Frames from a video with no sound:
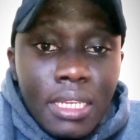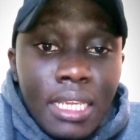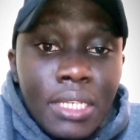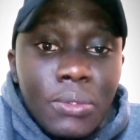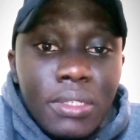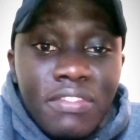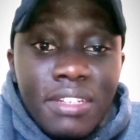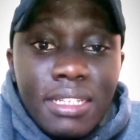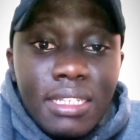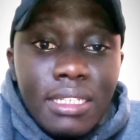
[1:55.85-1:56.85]
And to
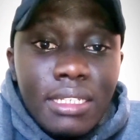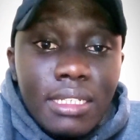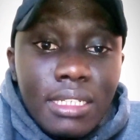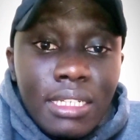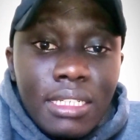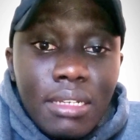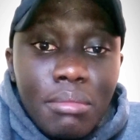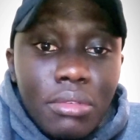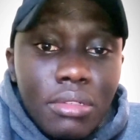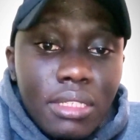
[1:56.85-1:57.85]
invest in treasury
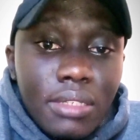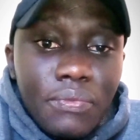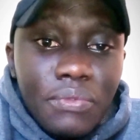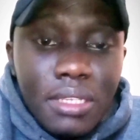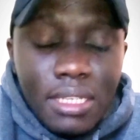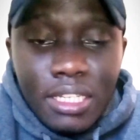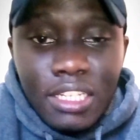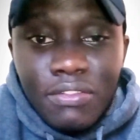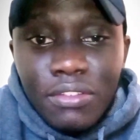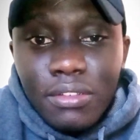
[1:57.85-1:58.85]
bonds, he
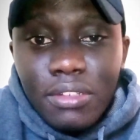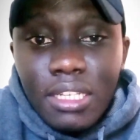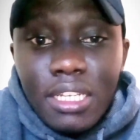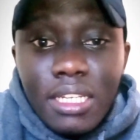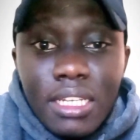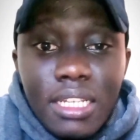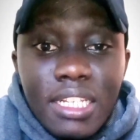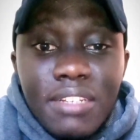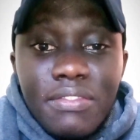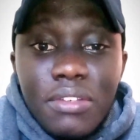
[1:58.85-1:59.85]
is
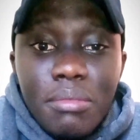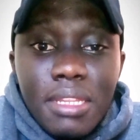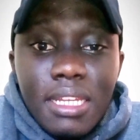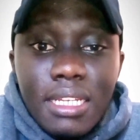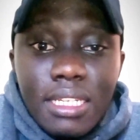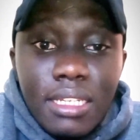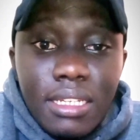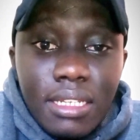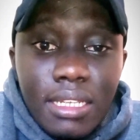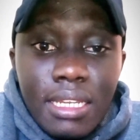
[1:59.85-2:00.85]
informed that
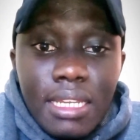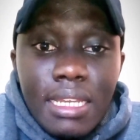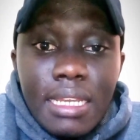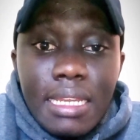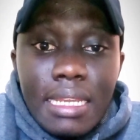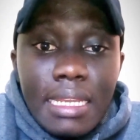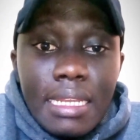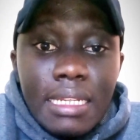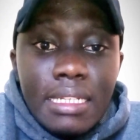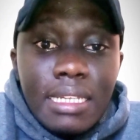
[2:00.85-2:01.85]

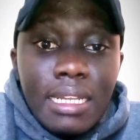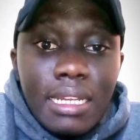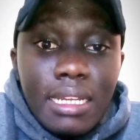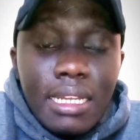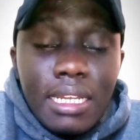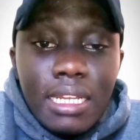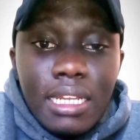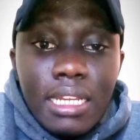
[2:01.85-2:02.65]
he needs a